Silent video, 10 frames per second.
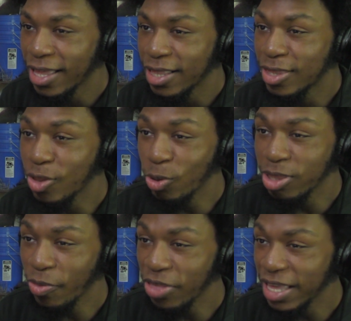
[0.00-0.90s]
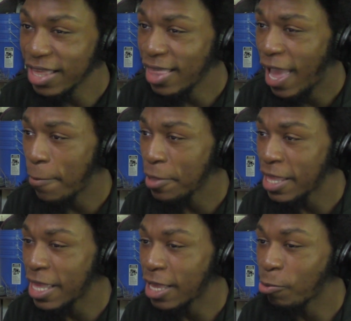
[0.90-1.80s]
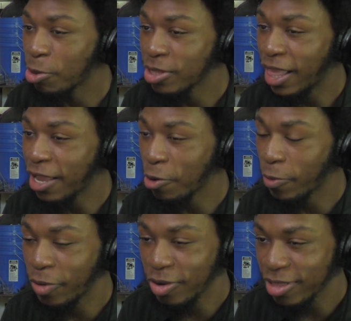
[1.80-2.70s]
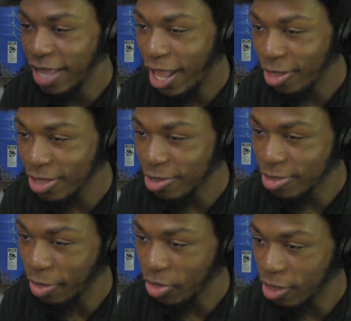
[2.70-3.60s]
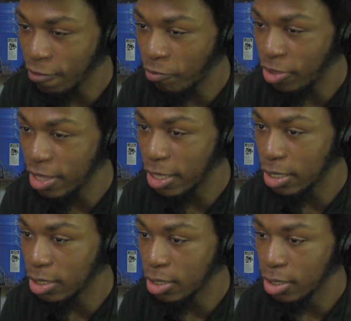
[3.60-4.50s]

So something is happening, where like her personality is something splitting.